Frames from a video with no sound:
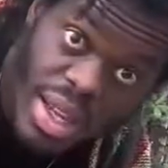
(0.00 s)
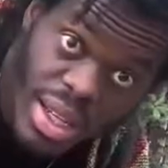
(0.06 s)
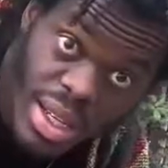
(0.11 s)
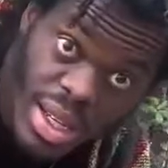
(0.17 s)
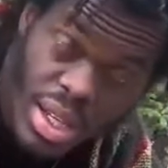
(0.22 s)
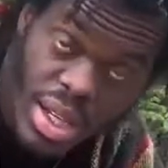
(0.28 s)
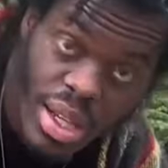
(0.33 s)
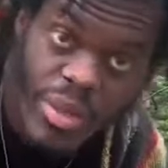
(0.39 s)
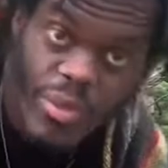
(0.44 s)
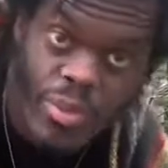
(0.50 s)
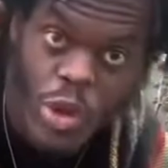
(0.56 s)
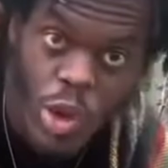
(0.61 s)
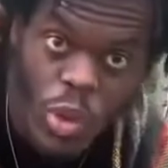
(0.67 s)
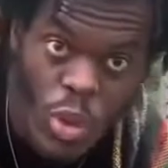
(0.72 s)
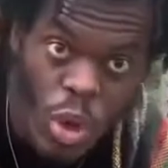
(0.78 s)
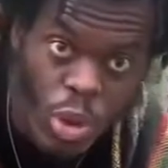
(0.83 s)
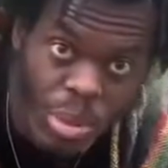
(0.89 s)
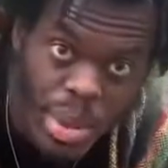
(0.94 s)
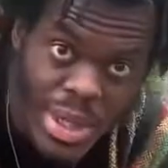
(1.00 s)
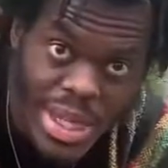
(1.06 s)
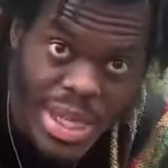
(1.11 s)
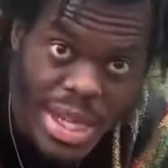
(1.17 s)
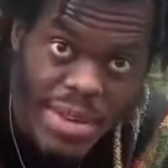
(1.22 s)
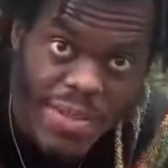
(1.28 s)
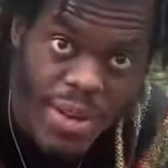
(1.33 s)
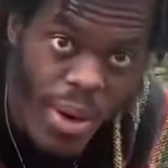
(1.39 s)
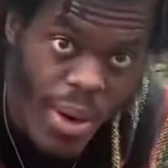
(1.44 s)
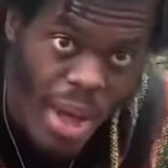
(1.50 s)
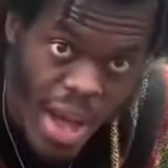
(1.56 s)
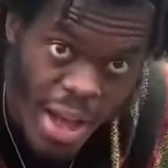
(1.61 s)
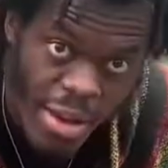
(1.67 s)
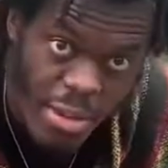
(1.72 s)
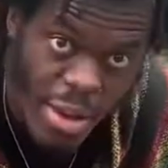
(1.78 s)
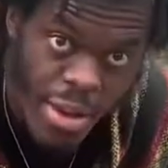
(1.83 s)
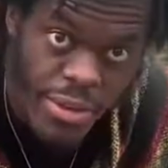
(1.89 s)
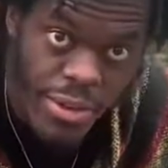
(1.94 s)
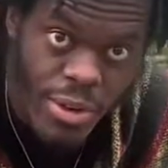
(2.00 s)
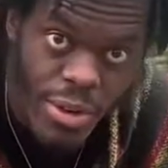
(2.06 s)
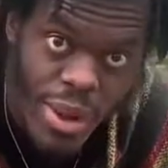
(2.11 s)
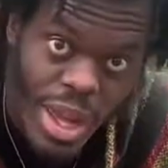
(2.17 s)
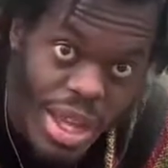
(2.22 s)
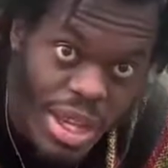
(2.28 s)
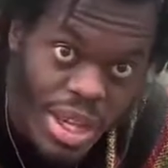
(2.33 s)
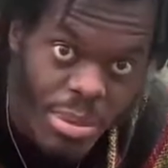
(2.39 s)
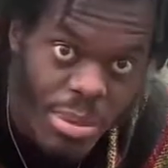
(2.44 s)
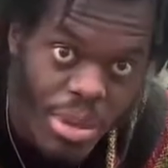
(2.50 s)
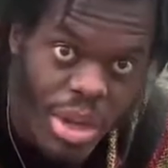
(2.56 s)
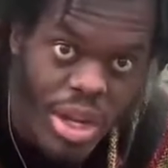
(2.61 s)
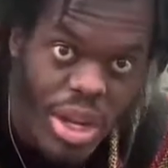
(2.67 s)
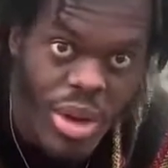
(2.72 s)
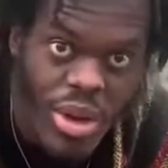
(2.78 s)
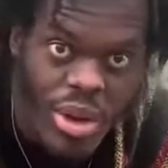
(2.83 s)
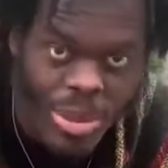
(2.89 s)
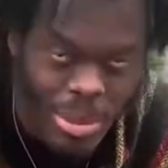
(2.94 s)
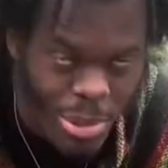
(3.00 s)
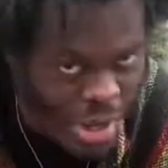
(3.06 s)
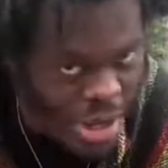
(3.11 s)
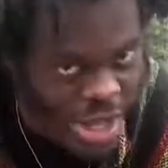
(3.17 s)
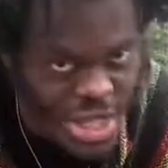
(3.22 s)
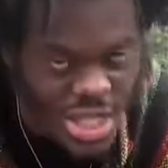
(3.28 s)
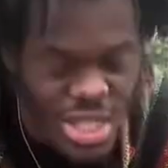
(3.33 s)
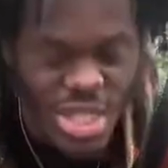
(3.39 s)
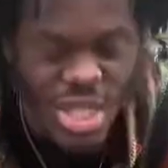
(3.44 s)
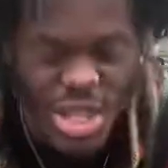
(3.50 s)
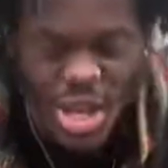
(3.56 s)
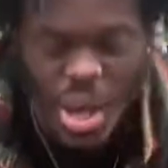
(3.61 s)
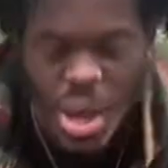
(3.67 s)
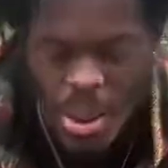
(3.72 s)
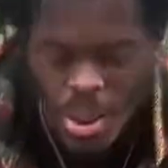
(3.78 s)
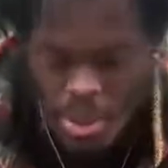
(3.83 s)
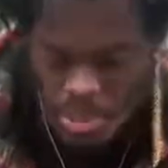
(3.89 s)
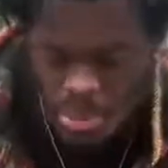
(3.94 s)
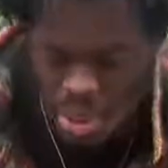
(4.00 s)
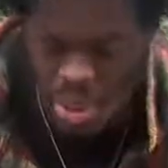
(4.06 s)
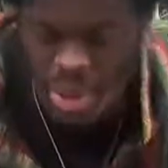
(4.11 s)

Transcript: you won't believe how I have my phone hanging up right now on the branch. But